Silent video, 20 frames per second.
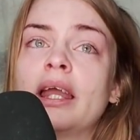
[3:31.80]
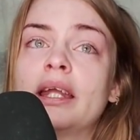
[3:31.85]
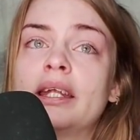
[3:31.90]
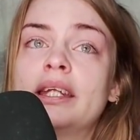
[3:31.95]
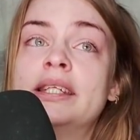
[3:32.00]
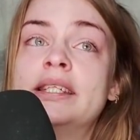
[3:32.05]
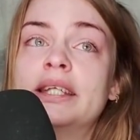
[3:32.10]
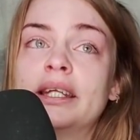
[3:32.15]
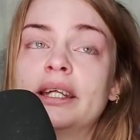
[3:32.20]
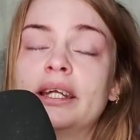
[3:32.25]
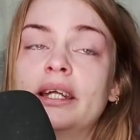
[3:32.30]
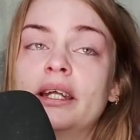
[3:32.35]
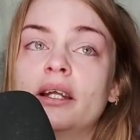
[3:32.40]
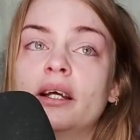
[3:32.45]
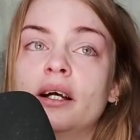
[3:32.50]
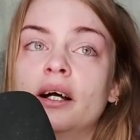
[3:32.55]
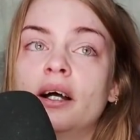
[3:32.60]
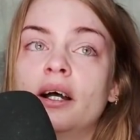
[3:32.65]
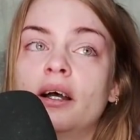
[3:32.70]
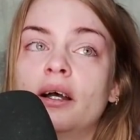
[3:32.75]
and he didn't.
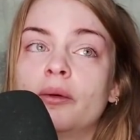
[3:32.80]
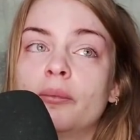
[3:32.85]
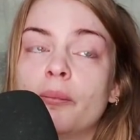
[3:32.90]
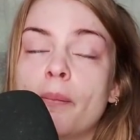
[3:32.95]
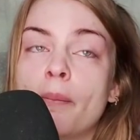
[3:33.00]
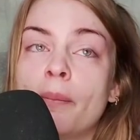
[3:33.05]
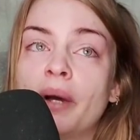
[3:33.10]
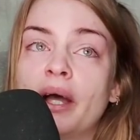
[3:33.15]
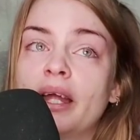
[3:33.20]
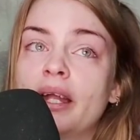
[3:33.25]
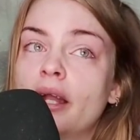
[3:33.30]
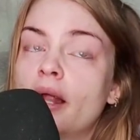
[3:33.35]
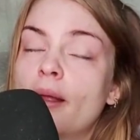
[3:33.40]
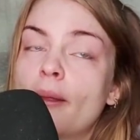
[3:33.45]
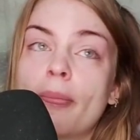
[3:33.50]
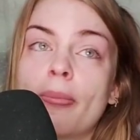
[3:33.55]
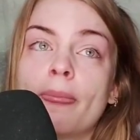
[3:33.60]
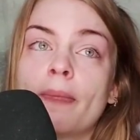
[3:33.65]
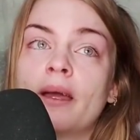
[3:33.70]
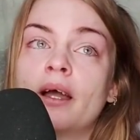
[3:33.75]
But
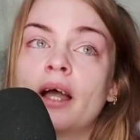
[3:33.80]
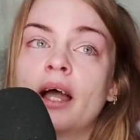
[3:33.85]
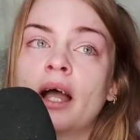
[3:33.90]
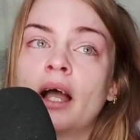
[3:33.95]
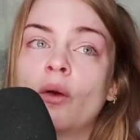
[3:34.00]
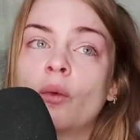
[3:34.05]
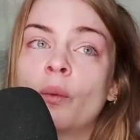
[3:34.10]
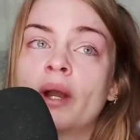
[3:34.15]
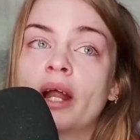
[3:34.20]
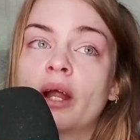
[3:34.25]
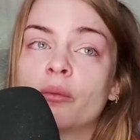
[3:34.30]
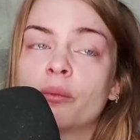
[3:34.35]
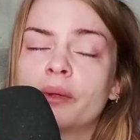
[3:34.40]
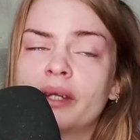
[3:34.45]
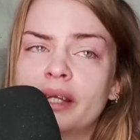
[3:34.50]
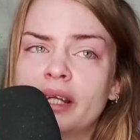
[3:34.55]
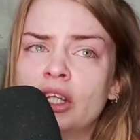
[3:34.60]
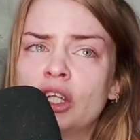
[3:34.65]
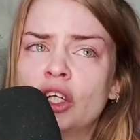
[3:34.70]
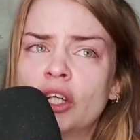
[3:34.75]
when I
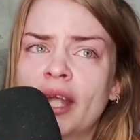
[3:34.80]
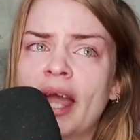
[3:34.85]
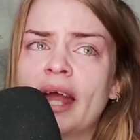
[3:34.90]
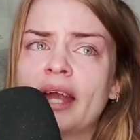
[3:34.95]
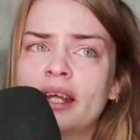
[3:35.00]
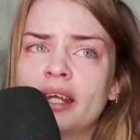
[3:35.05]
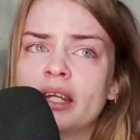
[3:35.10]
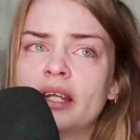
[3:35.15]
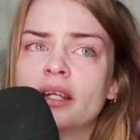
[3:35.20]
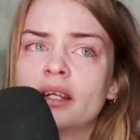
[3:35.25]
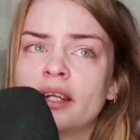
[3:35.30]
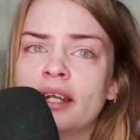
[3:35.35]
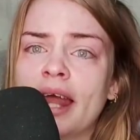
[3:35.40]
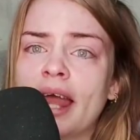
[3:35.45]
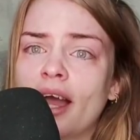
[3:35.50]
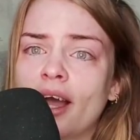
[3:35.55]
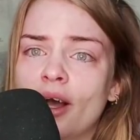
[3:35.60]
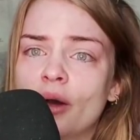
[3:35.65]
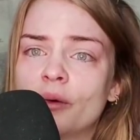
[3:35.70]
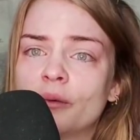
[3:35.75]
really look at it
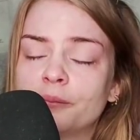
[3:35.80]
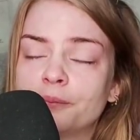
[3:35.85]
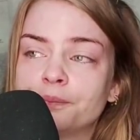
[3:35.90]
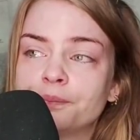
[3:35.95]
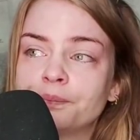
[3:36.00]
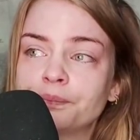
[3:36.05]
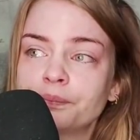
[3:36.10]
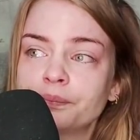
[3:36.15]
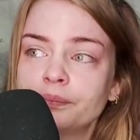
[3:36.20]
now,